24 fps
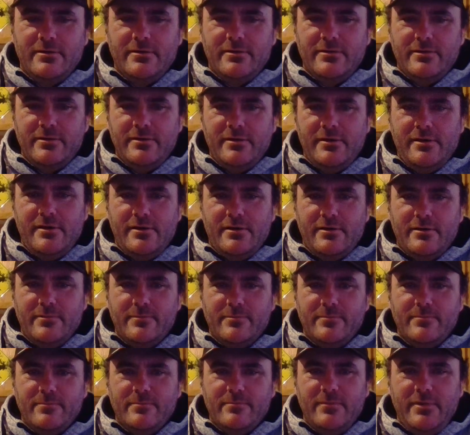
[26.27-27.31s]
Yeah,
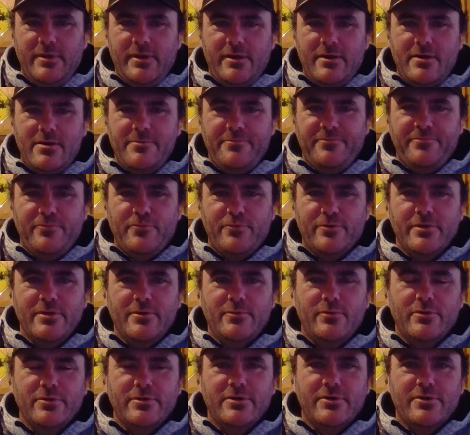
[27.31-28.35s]
I'm
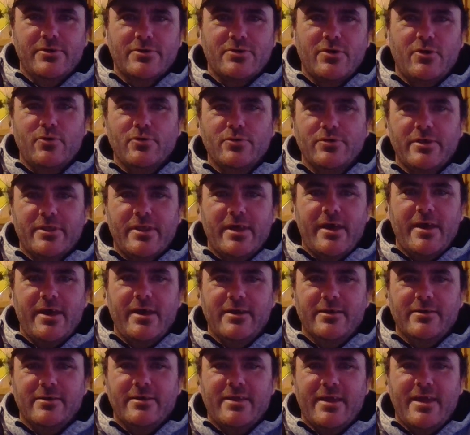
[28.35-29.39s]
41 years old today.
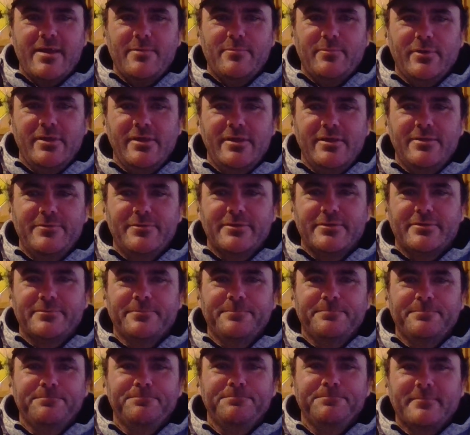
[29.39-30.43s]
Can't believe it.
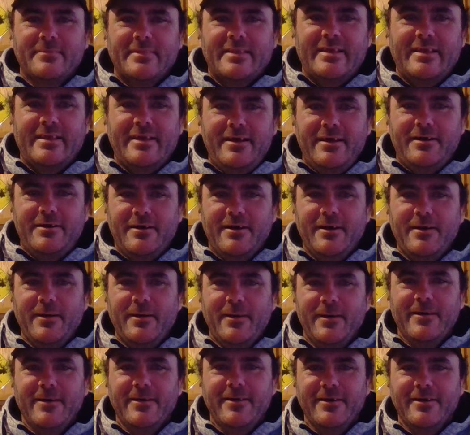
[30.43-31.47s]
Yeah.
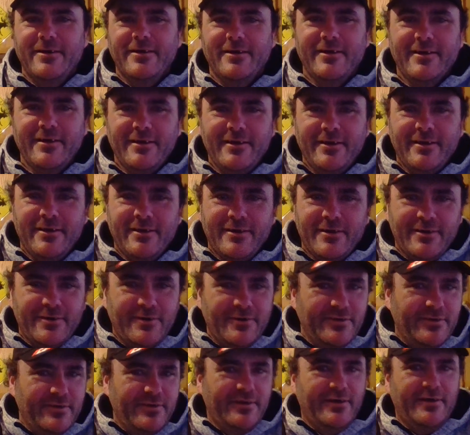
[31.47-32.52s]
Yeah,
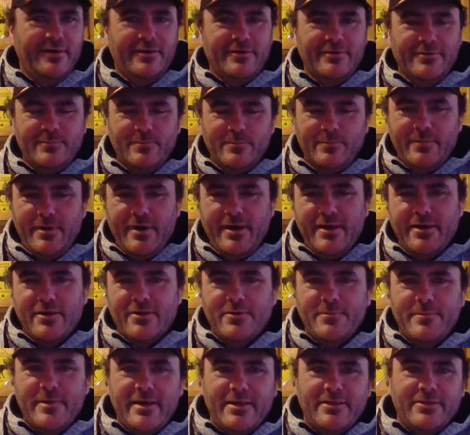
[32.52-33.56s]
man,
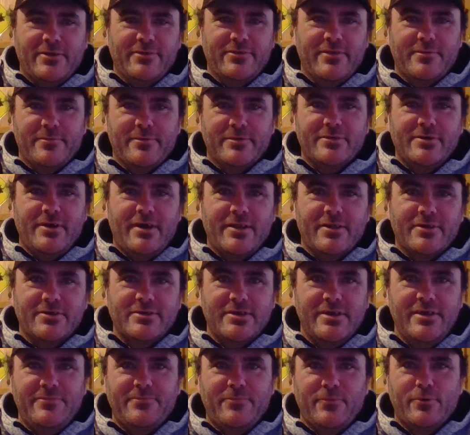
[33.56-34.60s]
oh man, I never thought I'd
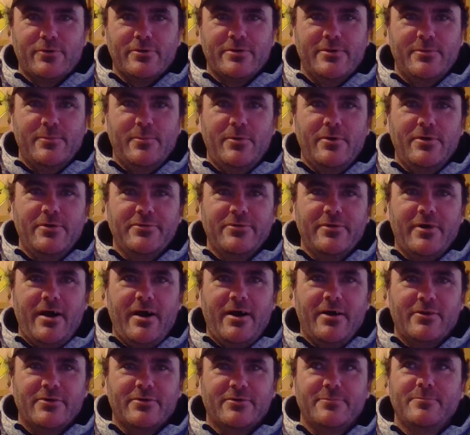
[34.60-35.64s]
see 41,
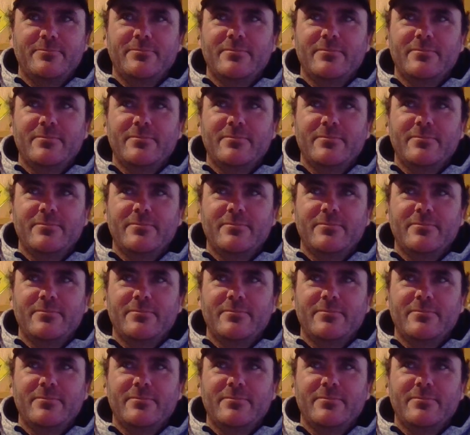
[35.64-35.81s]
all the